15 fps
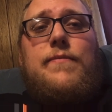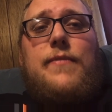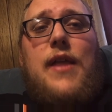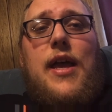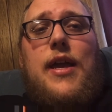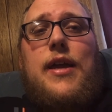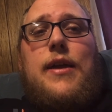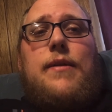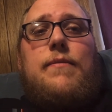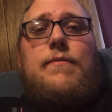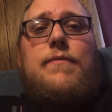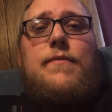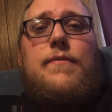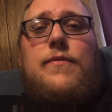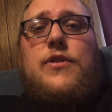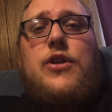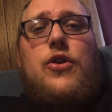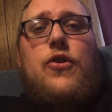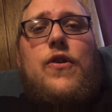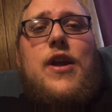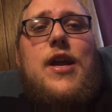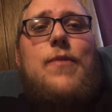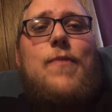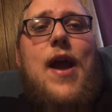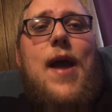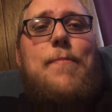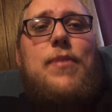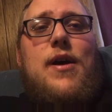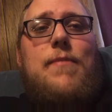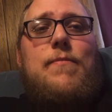like degree
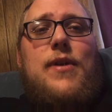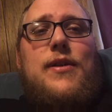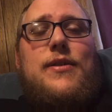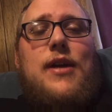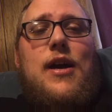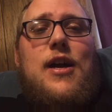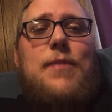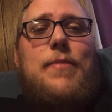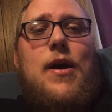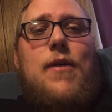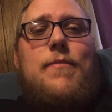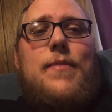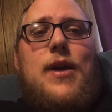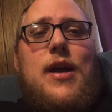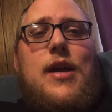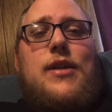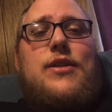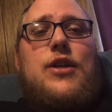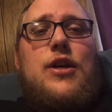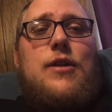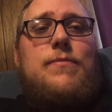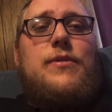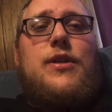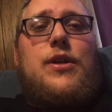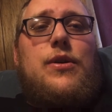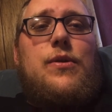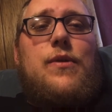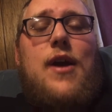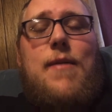wrap up and talk about my Term 2.